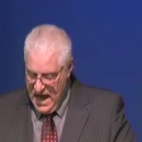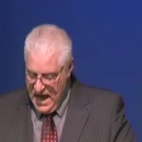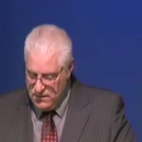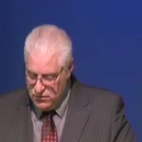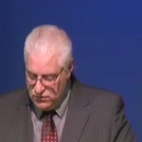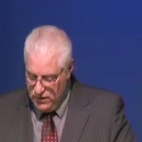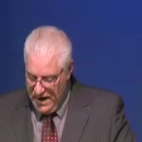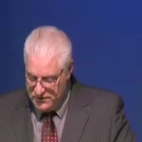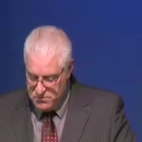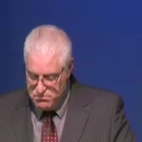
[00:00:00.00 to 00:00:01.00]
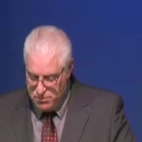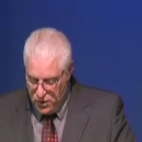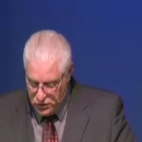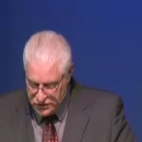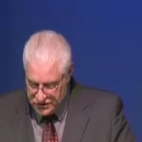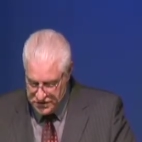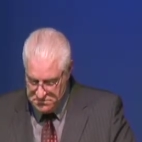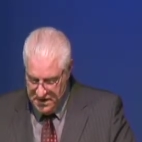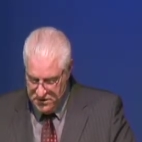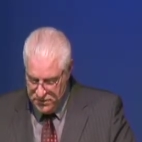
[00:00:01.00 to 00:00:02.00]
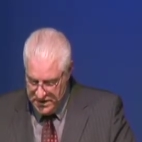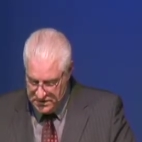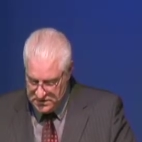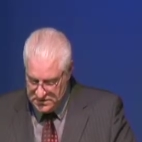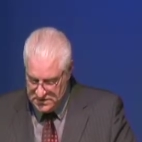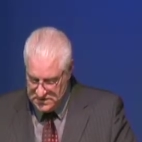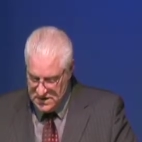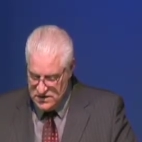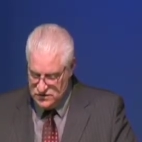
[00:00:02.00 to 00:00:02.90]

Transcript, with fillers: I will rather boast in my weaknesses